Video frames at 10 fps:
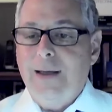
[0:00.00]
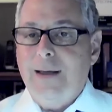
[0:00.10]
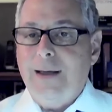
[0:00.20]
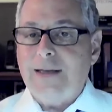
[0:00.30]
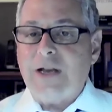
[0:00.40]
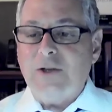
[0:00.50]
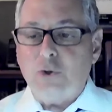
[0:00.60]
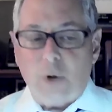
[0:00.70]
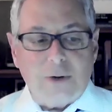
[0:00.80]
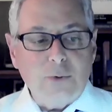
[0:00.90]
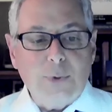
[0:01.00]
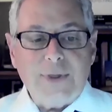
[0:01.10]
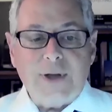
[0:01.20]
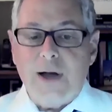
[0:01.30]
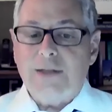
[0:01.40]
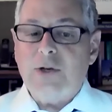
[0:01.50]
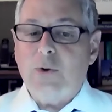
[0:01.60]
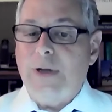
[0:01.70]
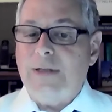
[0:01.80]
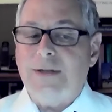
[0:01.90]
as I struggled with the
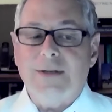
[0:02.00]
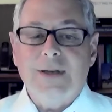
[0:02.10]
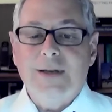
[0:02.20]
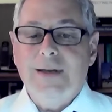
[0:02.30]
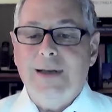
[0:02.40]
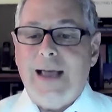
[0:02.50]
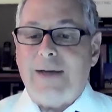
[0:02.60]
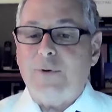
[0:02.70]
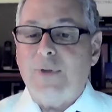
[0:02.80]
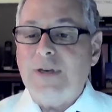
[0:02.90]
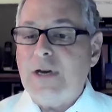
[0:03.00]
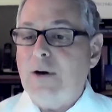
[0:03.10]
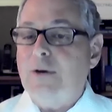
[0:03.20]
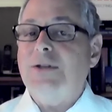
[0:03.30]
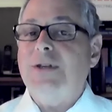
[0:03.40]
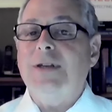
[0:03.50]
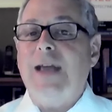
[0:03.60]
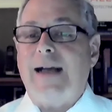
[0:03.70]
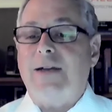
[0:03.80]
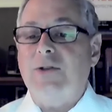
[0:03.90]
consequences after the terrorist
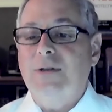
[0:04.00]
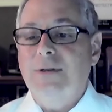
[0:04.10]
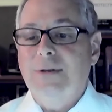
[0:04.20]
attacks